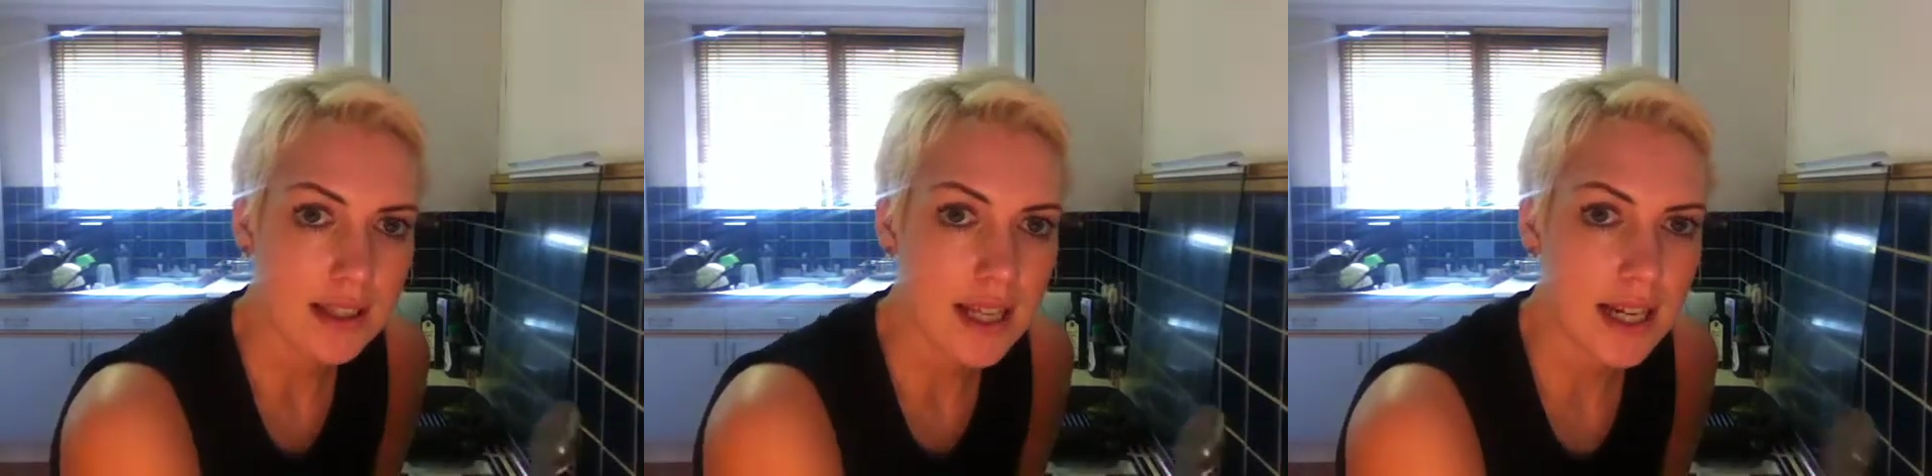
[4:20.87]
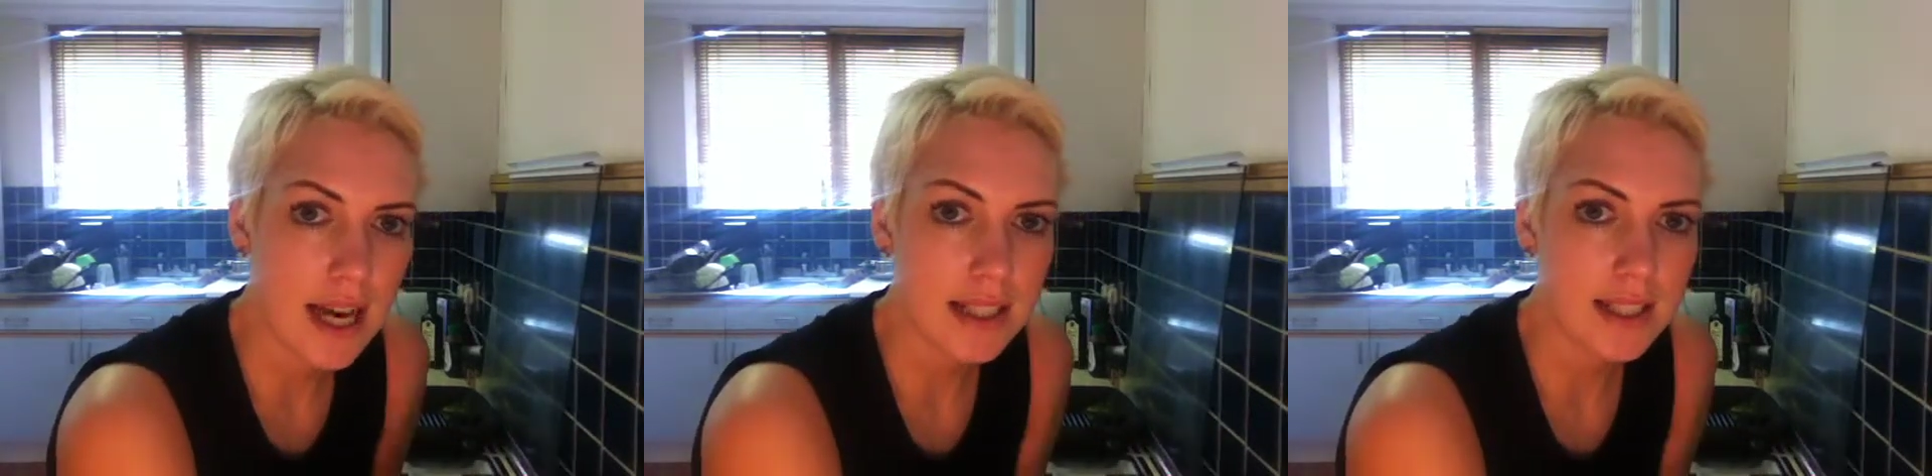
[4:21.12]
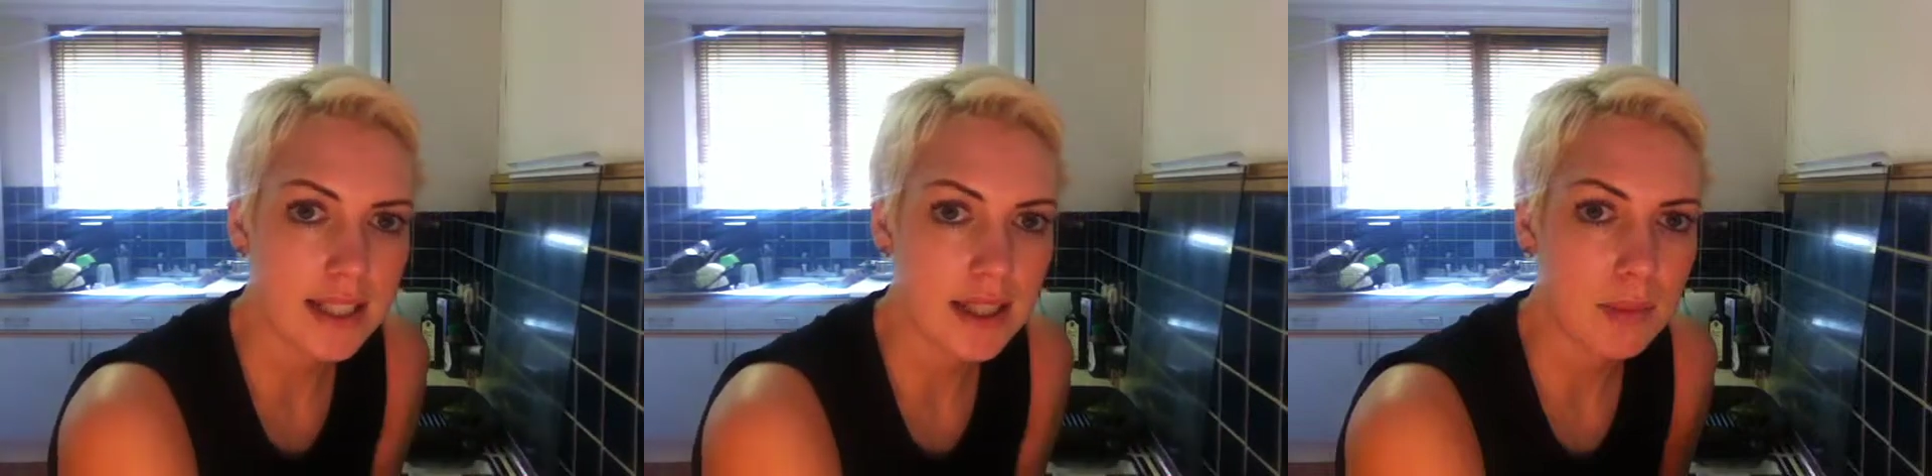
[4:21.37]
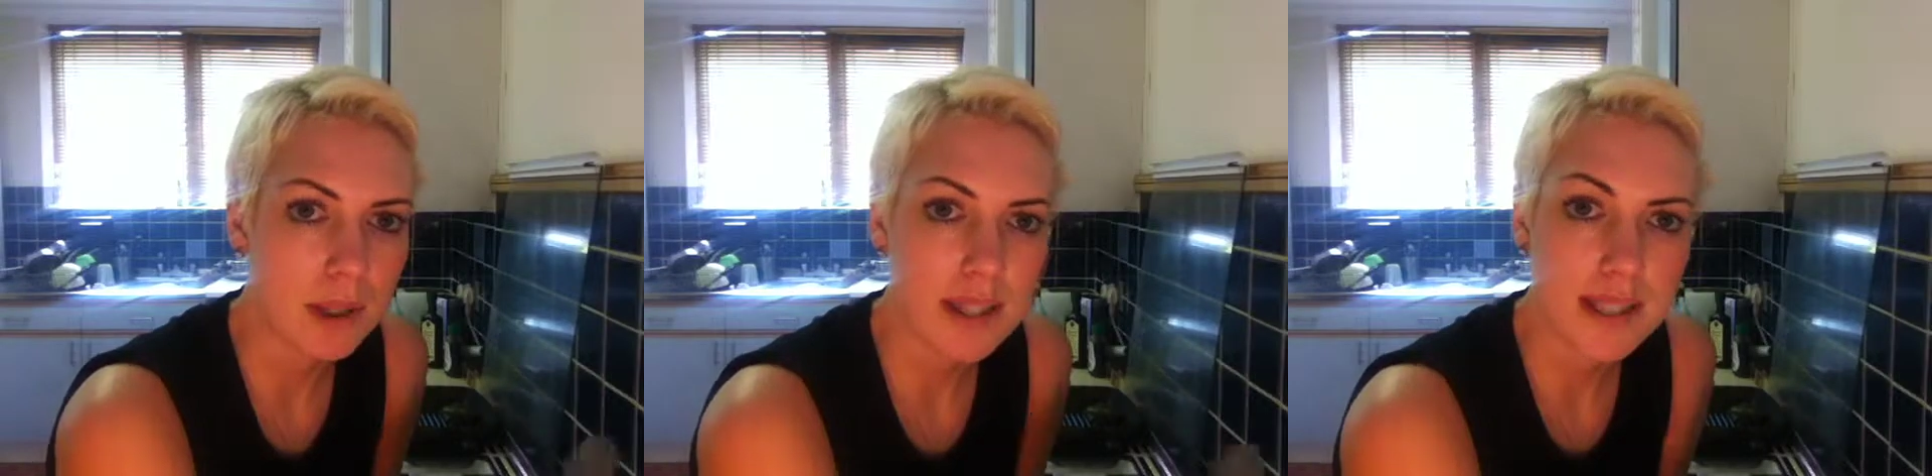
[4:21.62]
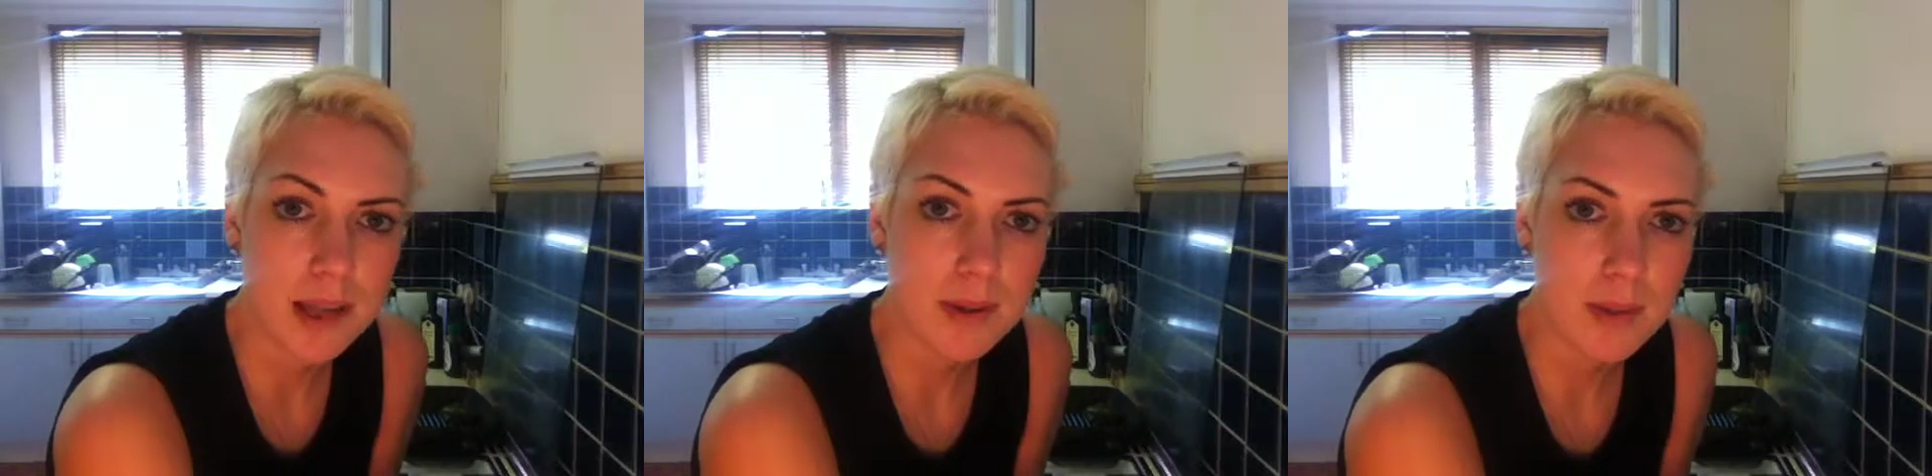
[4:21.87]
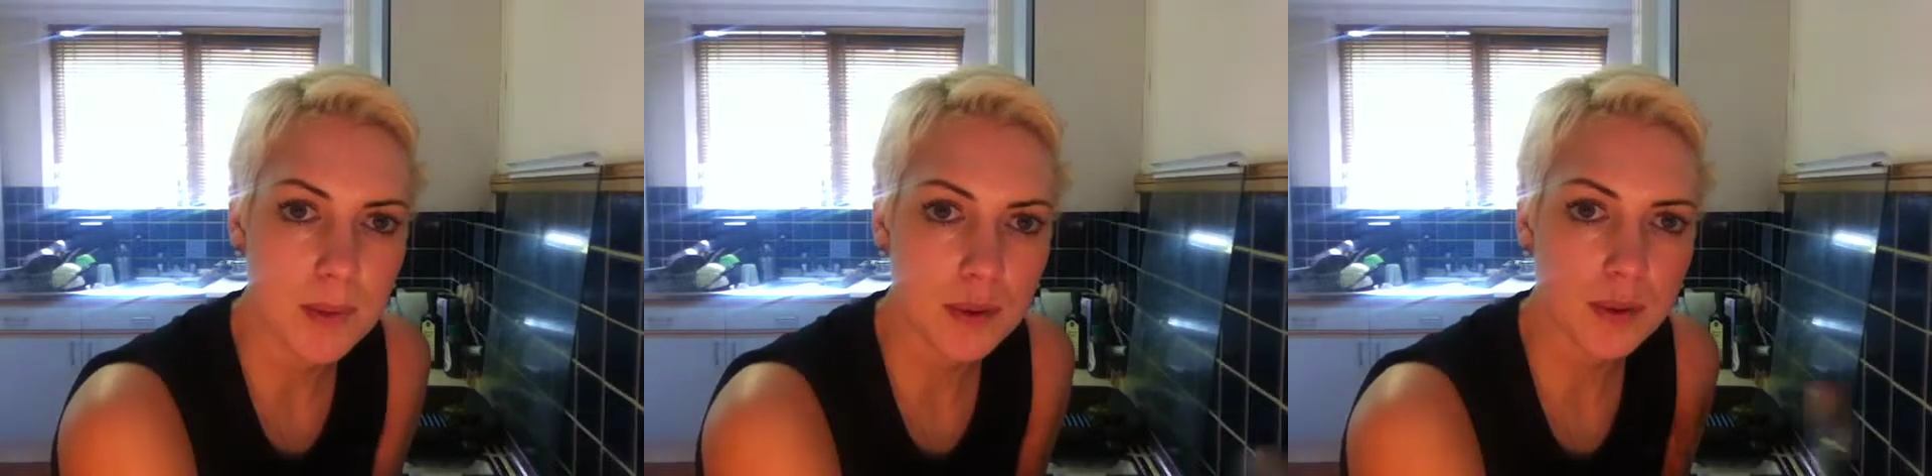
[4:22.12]
and then add it in about a
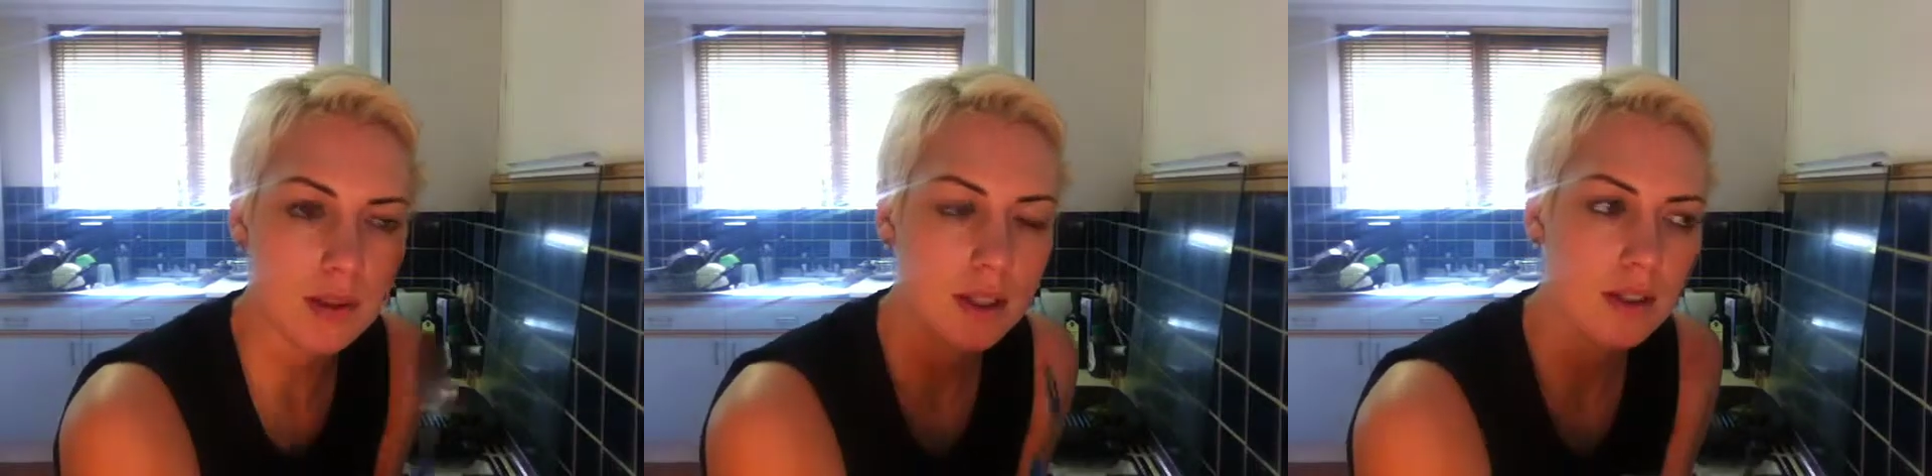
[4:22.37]
tablespoon.